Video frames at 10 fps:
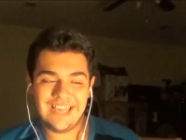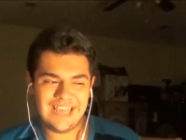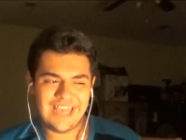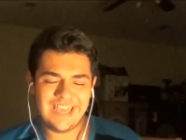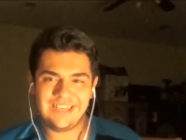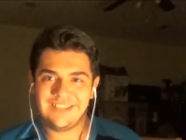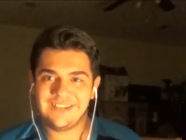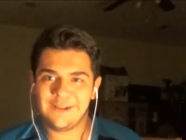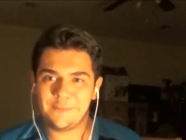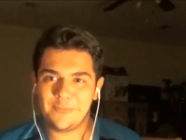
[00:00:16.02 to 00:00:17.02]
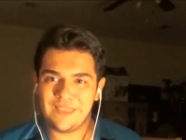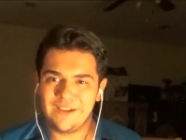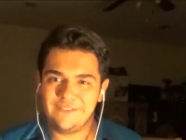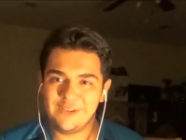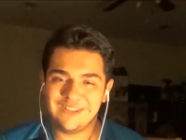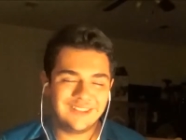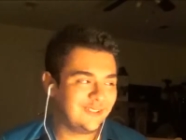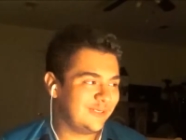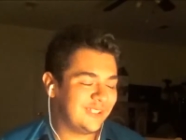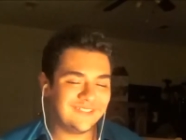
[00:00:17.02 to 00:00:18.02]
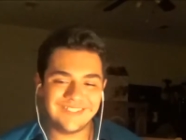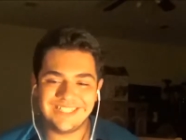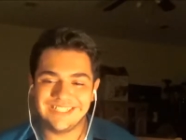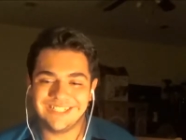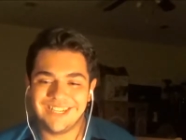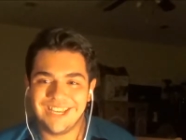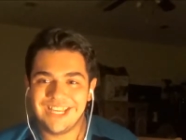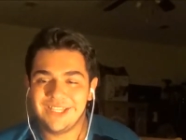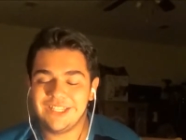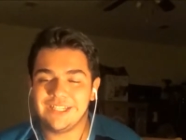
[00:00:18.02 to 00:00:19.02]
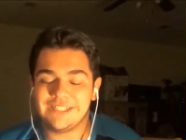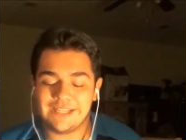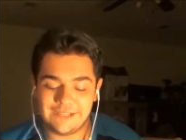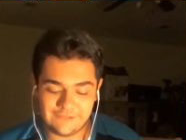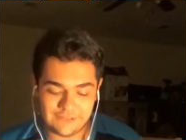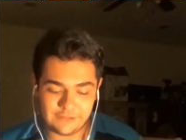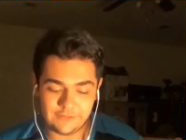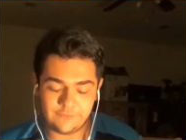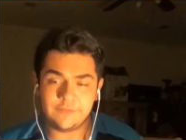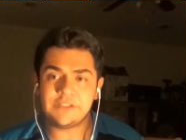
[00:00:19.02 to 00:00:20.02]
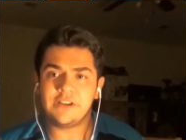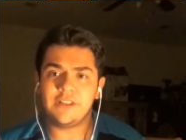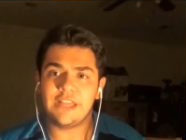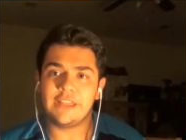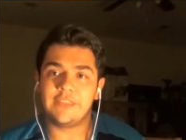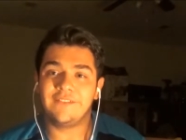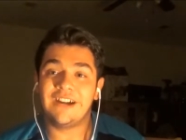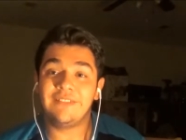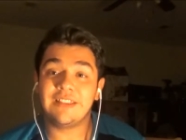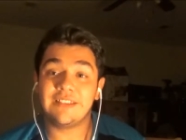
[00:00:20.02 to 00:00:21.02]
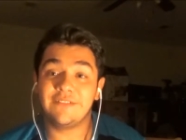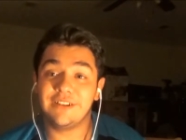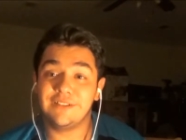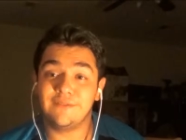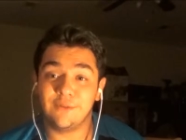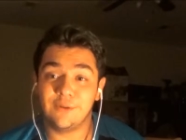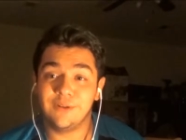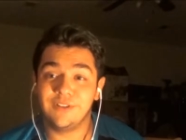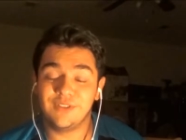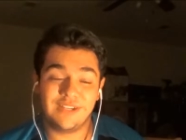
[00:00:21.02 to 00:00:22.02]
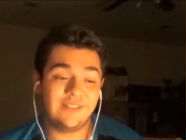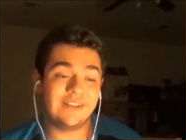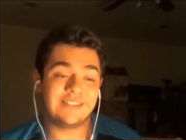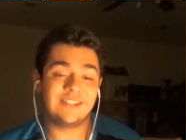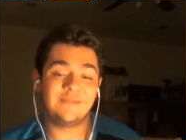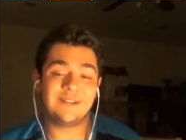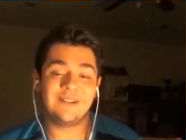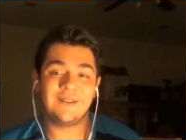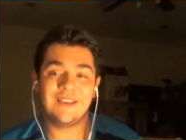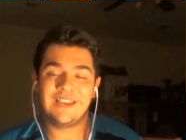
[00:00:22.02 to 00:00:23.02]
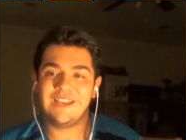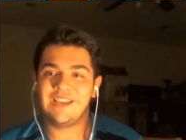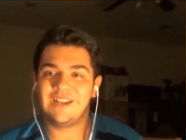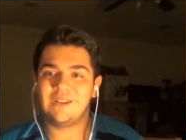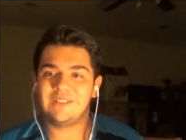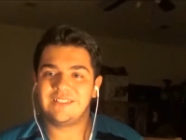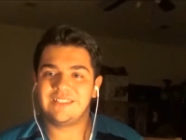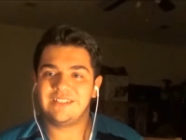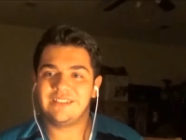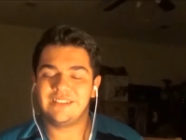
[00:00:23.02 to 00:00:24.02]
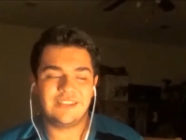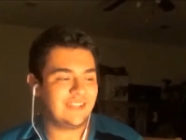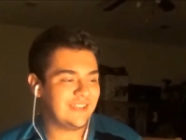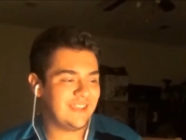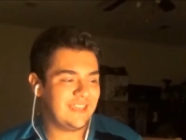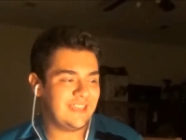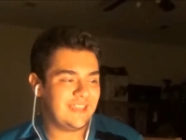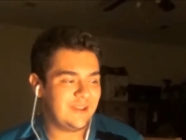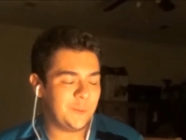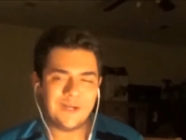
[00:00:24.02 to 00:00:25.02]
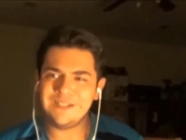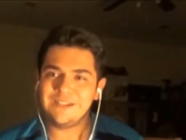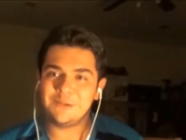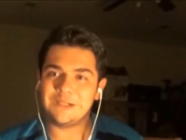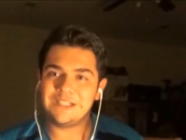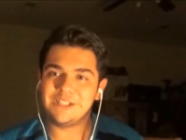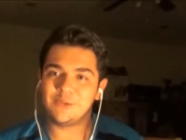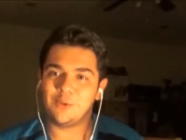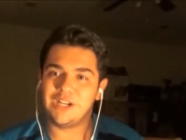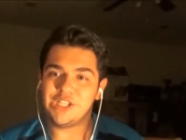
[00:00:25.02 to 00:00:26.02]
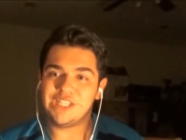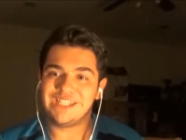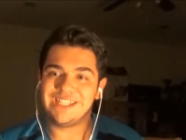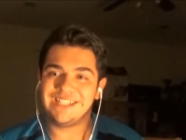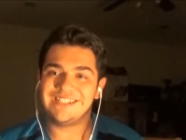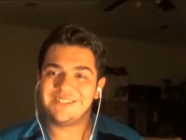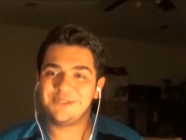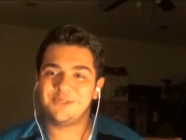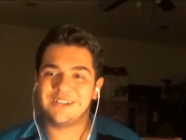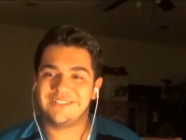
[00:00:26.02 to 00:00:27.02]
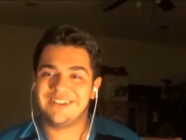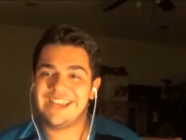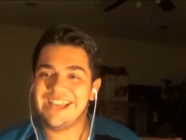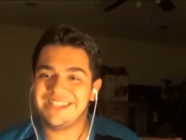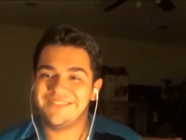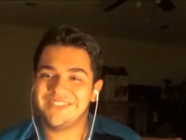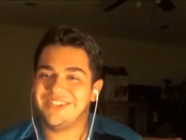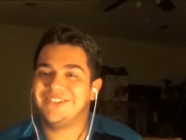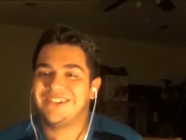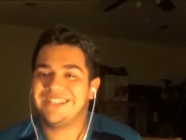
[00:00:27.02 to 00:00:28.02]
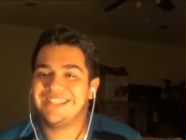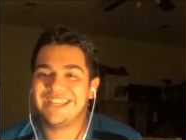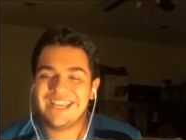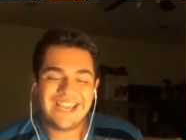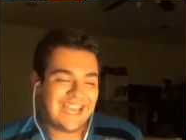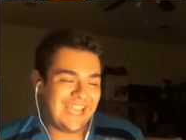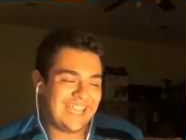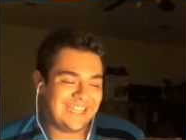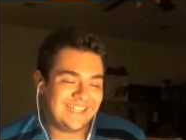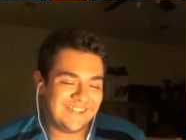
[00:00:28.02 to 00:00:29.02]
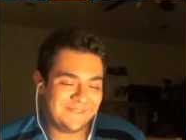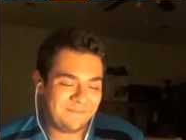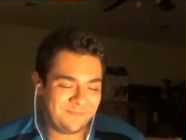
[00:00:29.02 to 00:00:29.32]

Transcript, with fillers: and um, I feel a little nervous here because I uh, saw that the Five Nights at Freddy's 4 trailer has come out, and I was thinking, why why just watch it? Let's do a reaction video on it, and um,